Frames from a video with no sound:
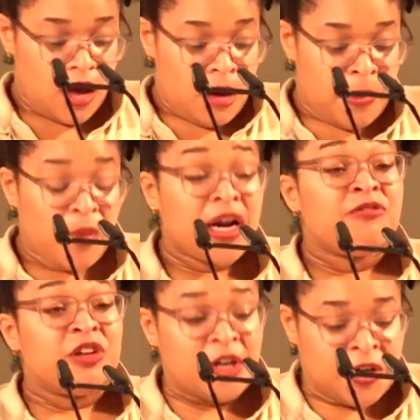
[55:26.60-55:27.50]
But what
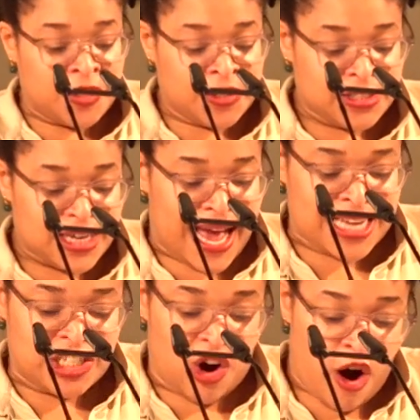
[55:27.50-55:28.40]
I've learned
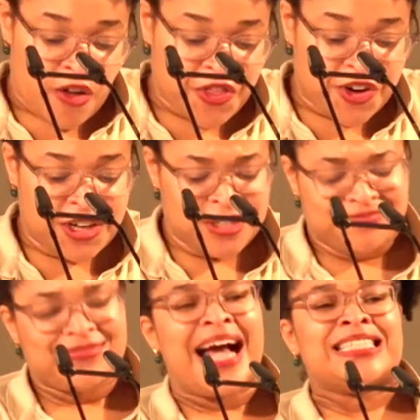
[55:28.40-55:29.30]
as an author,
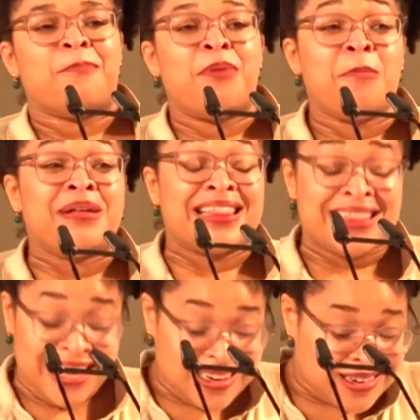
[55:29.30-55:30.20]
as a public
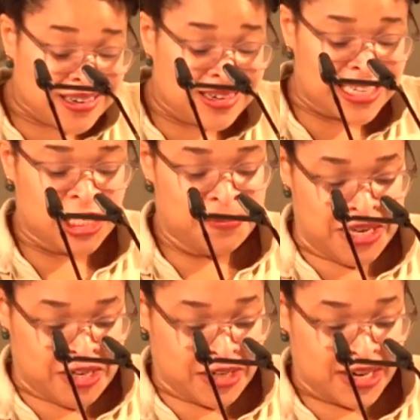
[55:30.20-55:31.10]
thinker and
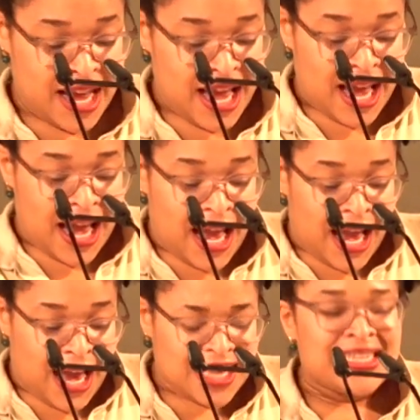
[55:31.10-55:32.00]
speaker,
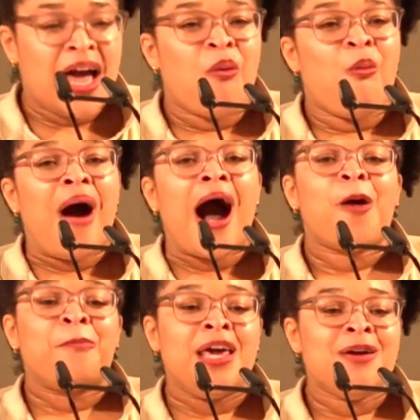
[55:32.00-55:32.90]
is that
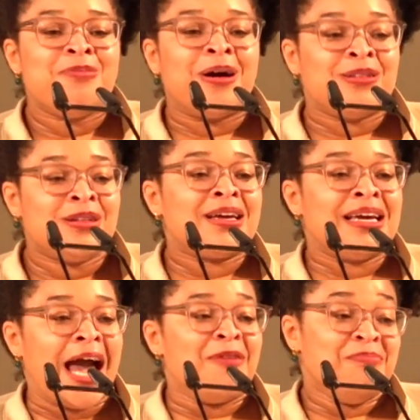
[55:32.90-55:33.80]
while people are
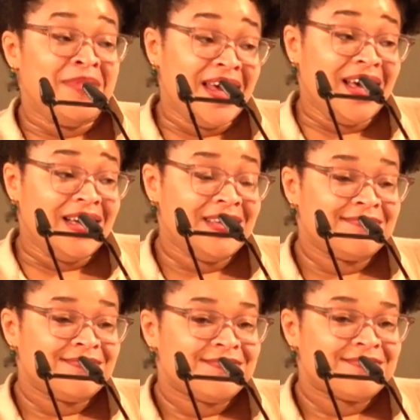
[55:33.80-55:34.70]
looking at me,
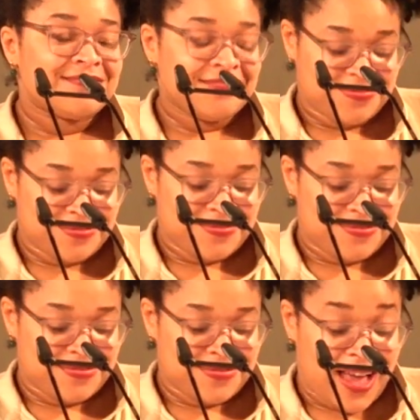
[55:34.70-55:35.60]

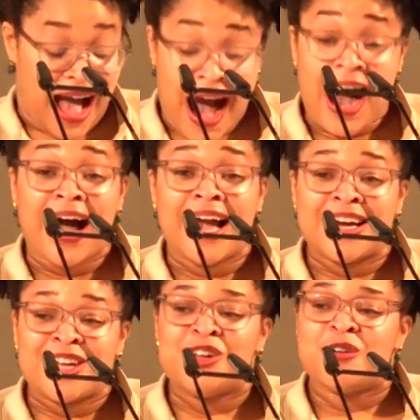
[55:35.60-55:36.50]
I
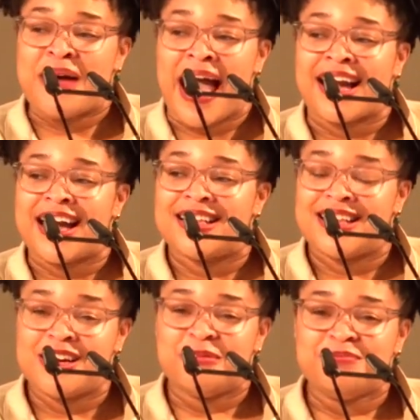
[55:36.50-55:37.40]
can look back at
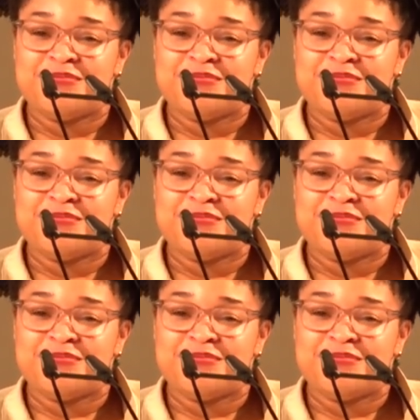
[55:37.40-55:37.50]
them.